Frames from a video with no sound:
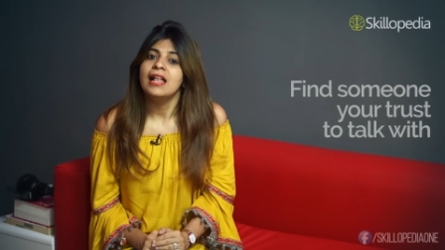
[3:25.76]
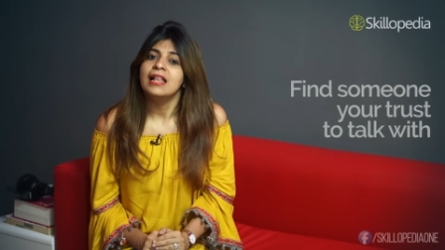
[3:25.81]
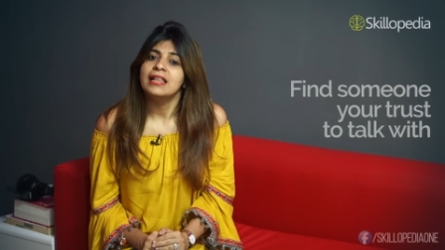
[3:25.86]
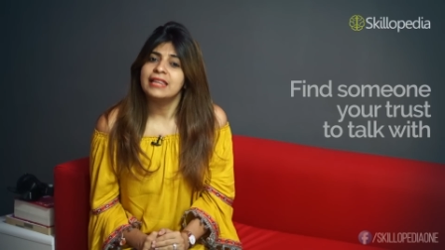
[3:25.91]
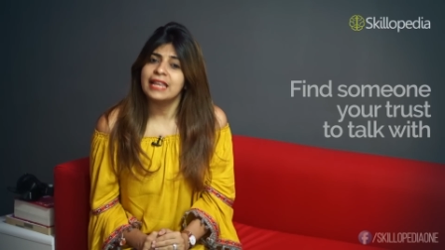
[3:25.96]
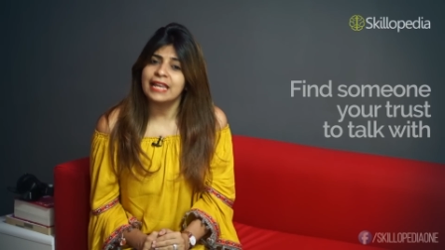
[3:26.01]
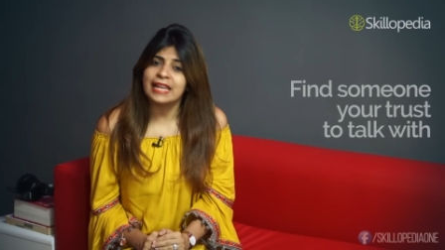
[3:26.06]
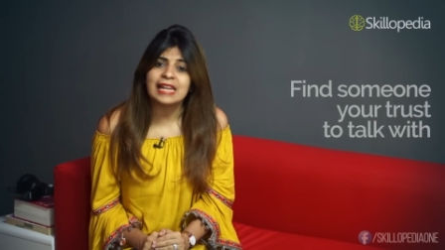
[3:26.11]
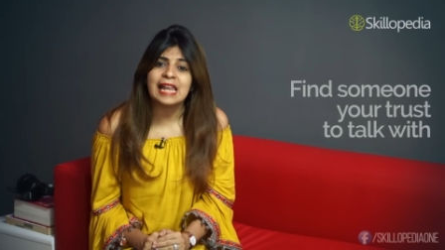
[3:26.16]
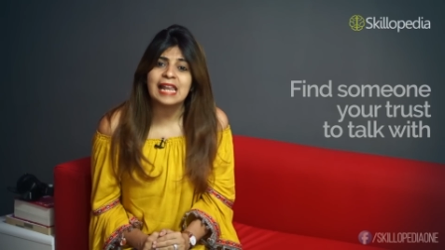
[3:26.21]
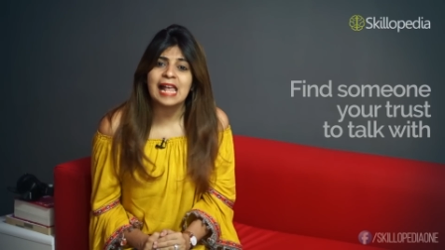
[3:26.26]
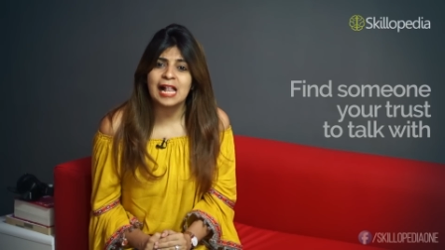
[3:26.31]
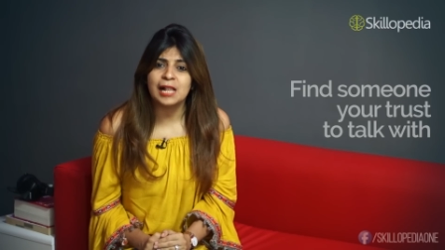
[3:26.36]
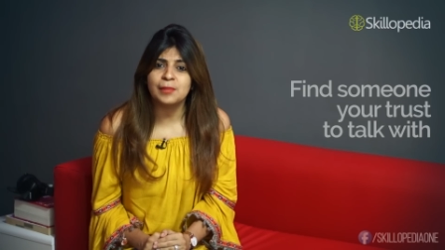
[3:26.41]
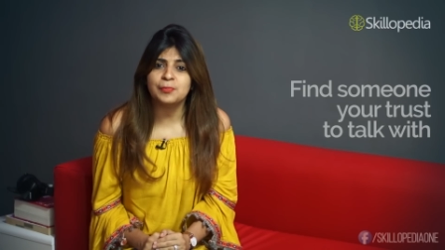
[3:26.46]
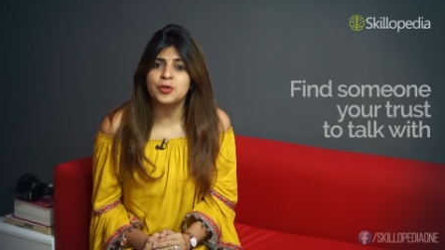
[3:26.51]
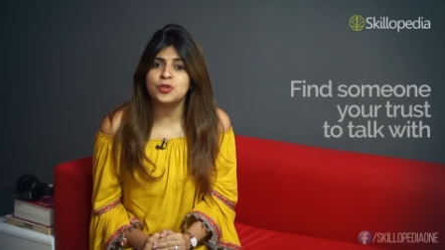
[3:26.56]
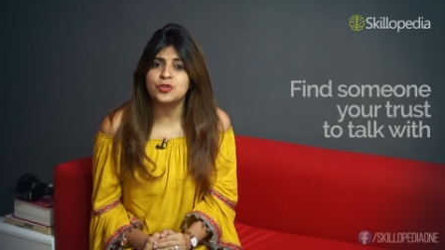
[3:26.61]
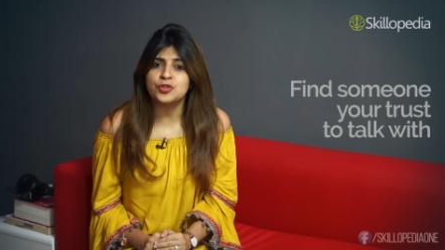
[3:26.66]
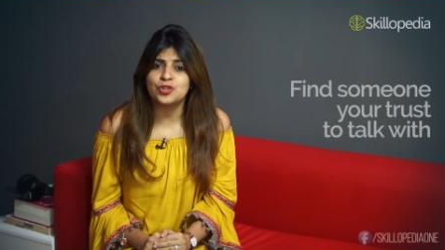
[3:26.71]
They can
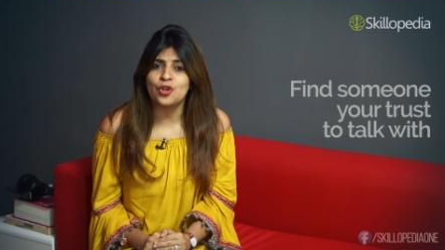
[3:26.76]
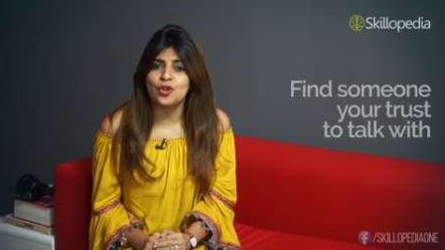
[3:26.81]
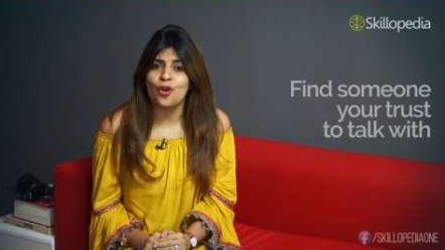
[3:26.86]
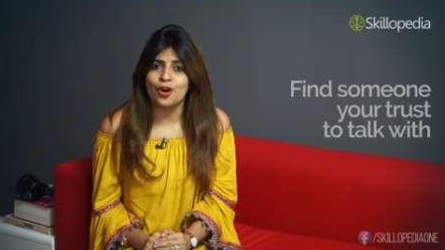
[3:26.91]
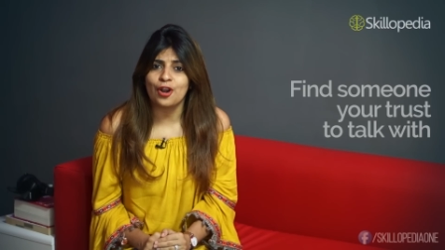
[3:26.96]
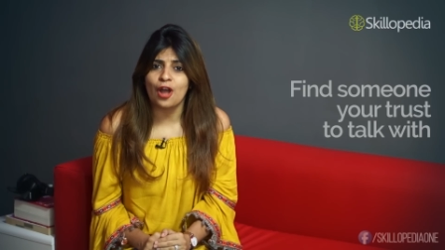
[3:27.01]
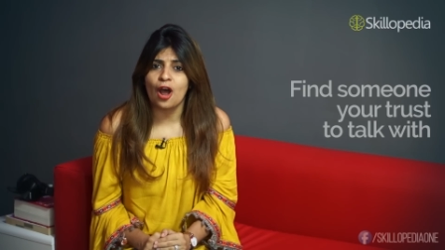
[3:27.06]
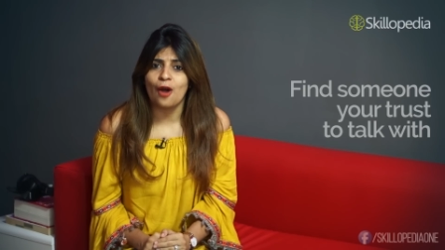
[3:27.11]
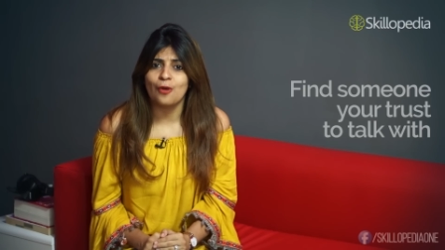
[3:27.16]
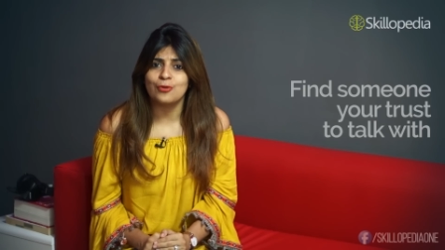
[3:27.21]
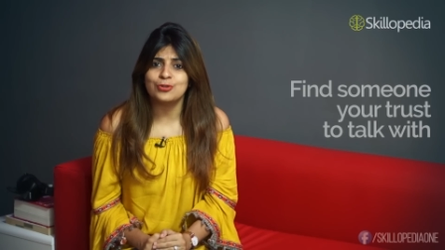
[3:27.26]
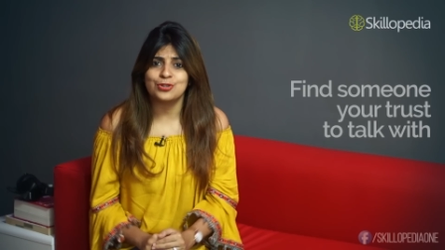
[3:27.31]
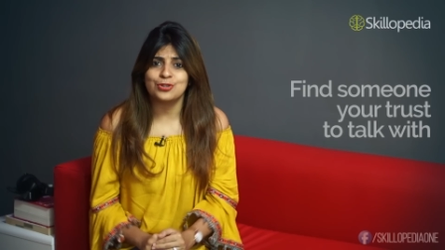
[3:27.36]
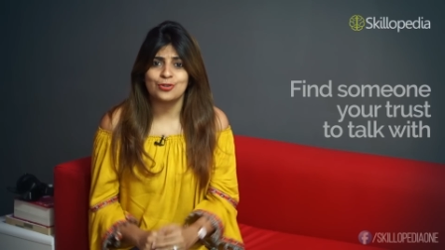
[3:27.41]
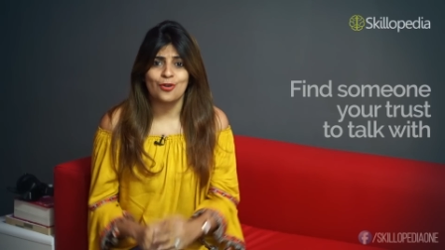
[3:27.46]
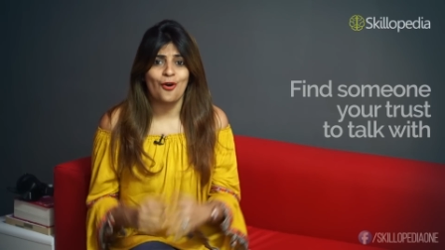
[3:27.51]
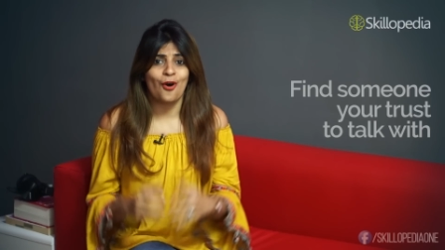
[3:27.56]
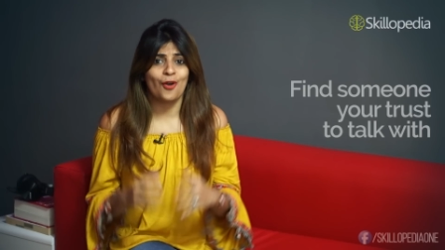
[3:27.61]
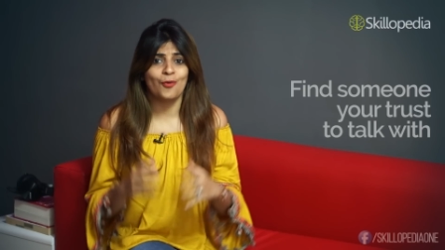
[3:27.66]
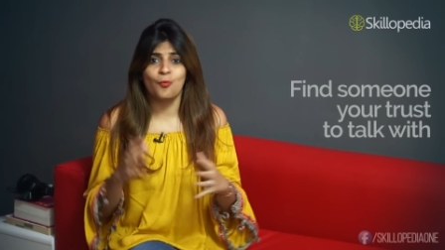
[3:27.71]
help you sort out
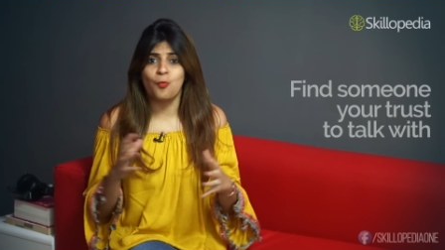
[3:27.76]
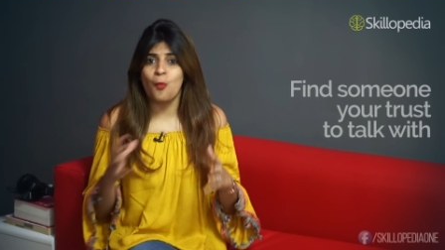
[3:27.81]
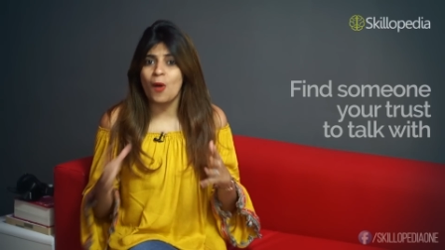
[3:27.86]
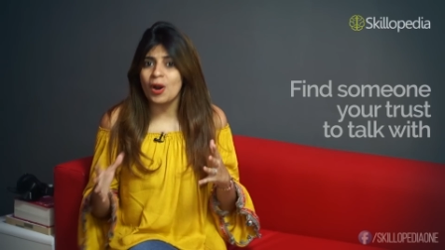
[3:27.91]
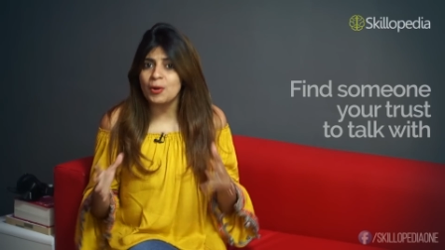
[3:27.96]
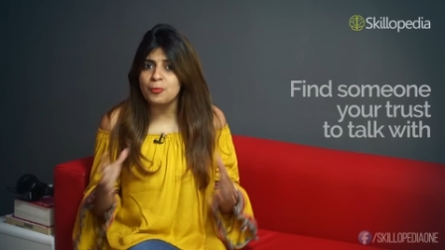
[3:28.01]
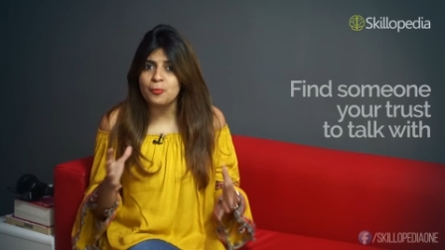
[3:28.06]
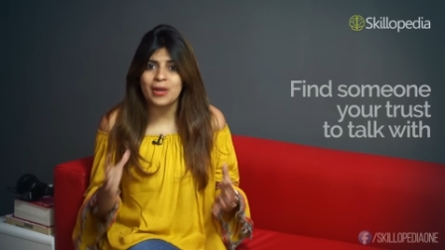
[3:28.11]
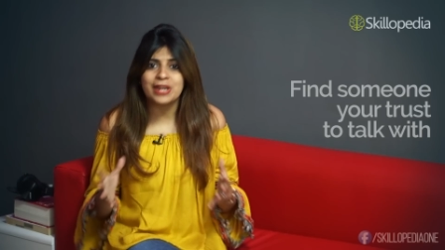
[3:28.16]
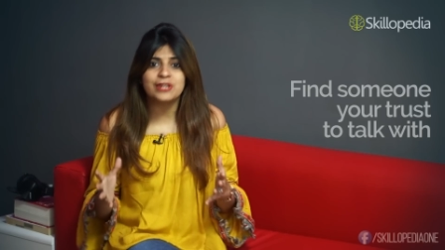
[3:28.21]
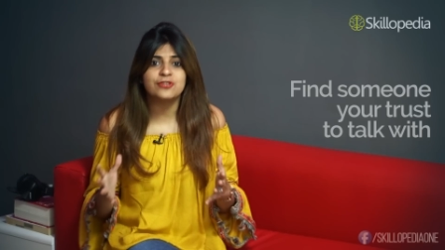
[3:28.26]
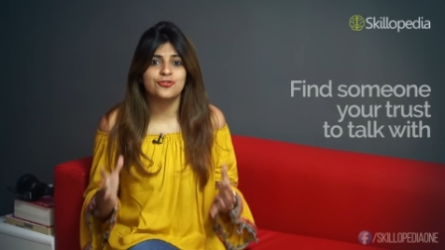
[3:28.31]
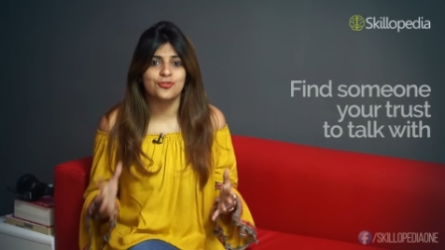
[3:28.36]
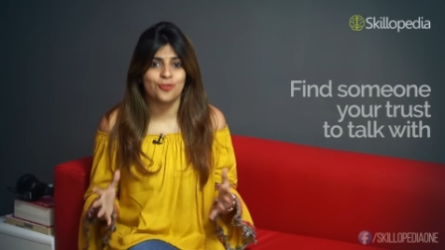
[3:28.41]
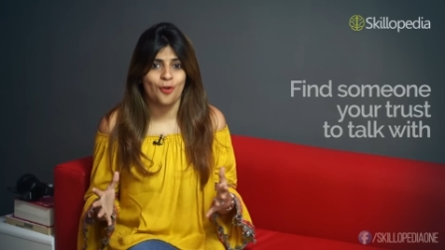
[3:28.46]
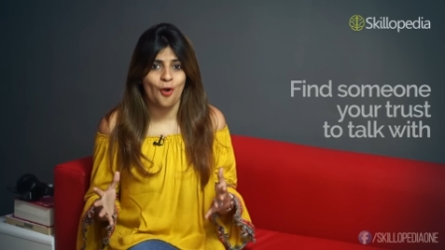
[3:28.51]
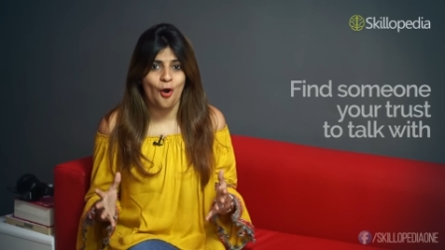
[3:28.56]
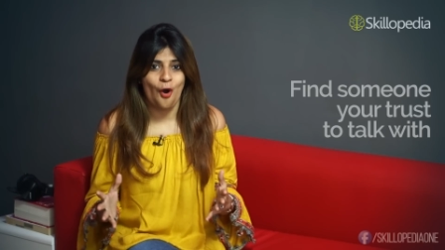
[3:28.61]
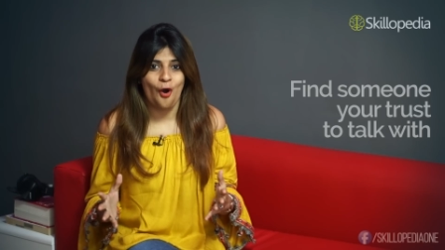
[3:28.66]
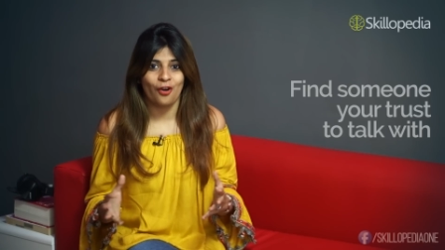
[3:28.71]
on what went
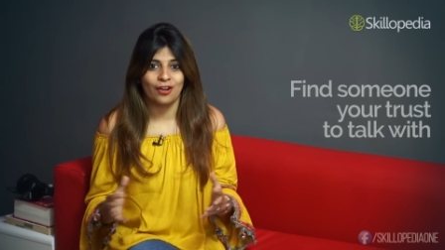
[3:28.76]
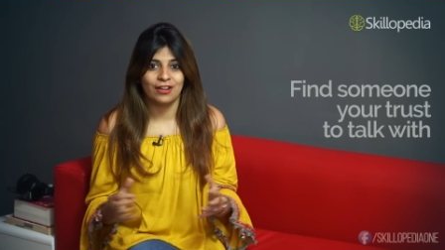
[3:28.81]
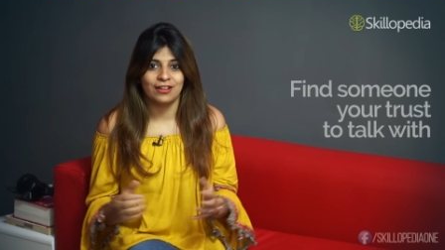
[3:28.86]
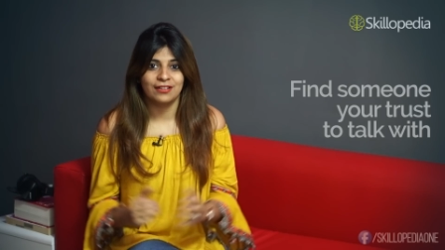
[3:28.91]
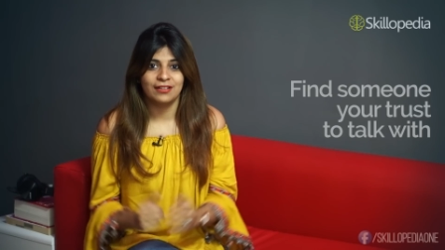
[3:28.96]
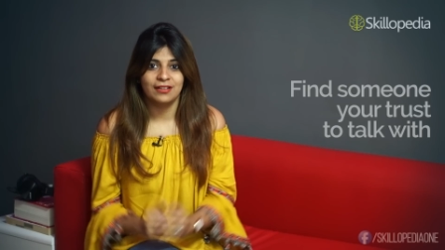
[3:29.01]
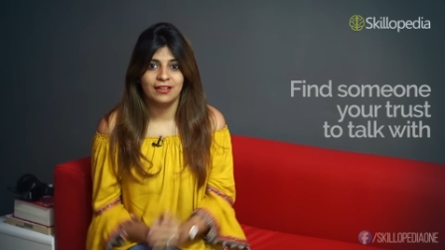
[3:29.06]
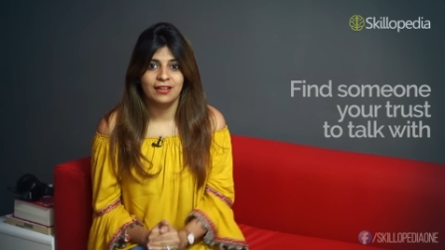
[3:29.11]
wrong.